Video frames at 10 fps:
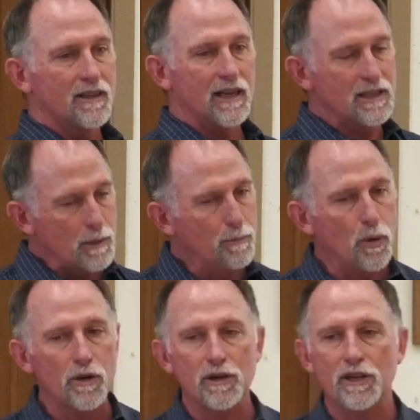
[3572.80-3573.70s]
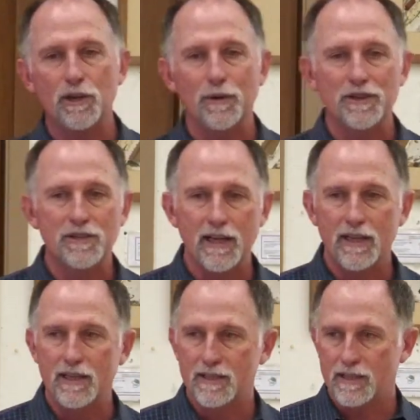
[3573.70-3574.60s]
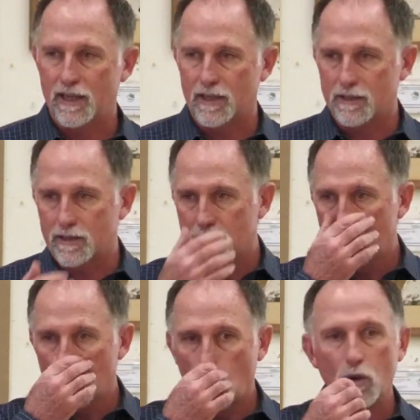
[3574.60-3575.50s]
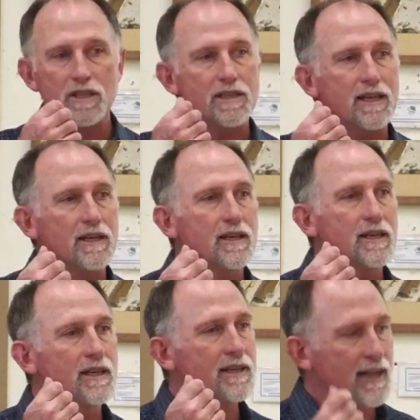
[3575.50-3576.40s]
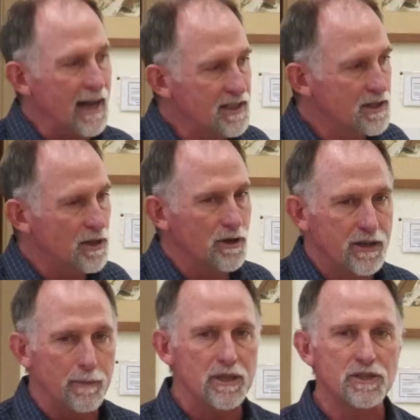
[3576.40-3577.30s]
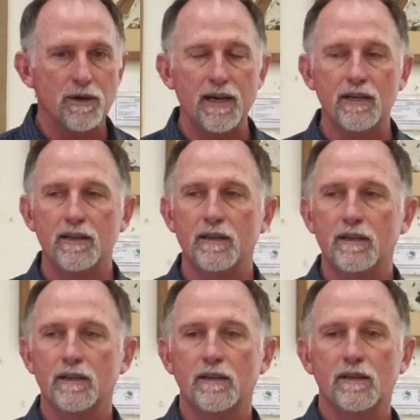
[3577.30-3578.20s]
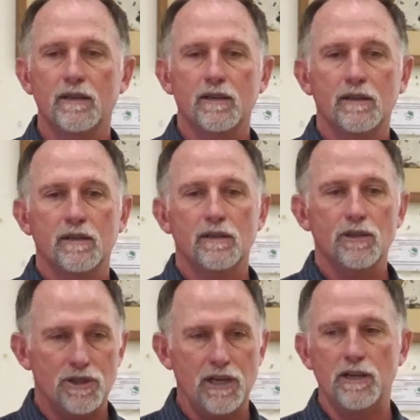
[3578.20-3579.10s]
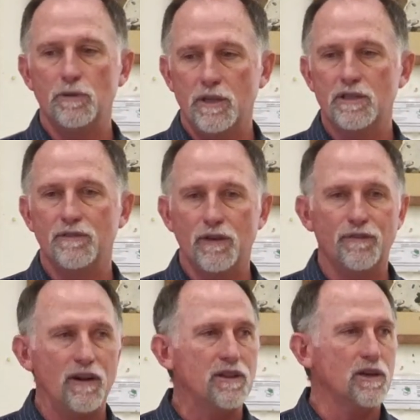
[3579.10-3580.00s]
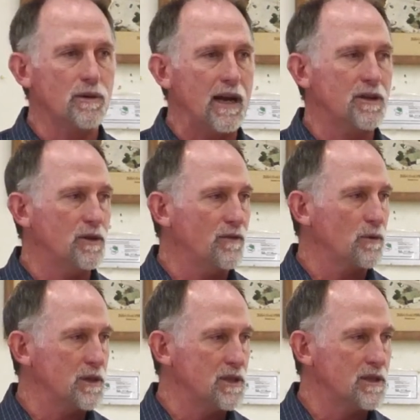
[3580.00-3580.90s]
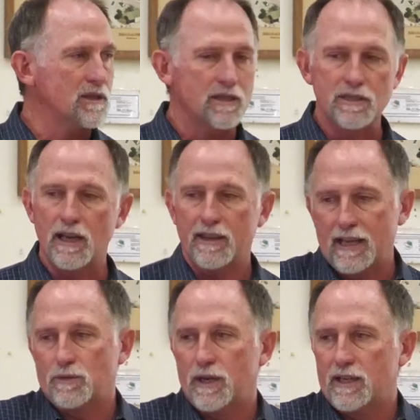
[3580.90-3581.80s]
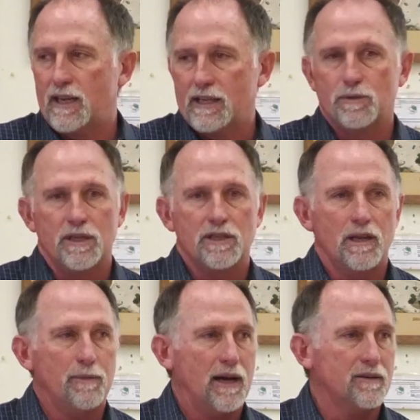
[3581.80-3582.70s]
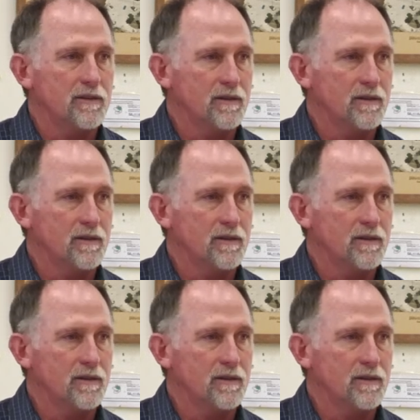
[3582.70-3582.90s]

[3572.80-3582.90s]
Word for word: It's important that you understand these things. What does it test or demonstrate? Your genuineness of your faith and gratitude for what Jesus has done. That's what, it, that's what it's all about.